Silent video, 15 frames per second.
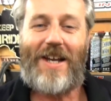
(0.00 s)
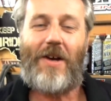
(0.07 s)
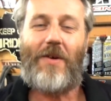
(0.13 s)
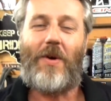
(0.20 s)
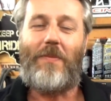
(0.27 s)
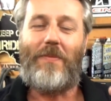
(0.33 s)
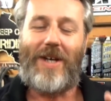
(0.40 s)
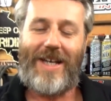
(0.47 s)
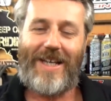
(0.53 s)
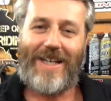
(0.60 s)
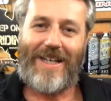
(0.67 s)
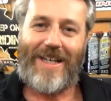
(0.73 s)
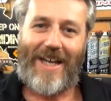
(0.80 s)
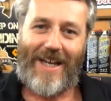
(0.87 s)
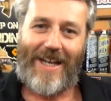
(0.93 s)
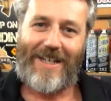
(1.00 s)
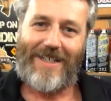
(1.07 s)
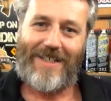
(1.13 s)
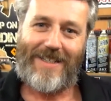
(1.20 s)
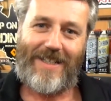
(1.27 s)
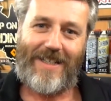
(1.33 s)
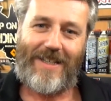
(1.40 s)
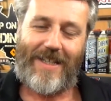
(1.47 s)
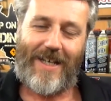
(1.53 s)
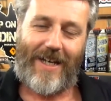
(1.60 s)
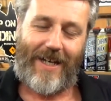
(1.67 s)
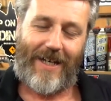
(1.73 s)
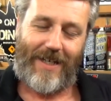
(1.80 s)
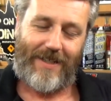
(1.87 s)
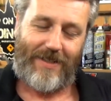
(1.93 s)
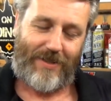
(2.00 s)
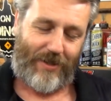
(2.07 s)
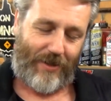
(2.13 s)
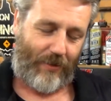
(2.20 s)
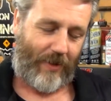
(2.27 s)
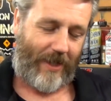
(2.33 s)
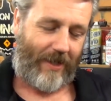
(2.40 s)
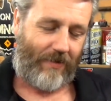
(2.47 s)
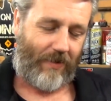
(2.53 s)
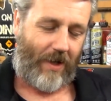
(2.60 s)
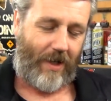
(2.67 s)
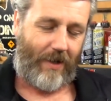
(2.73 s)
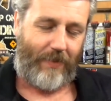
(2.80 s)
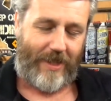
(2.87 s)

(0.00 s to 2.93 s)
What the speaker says: when me and Ken did the 2 week ride.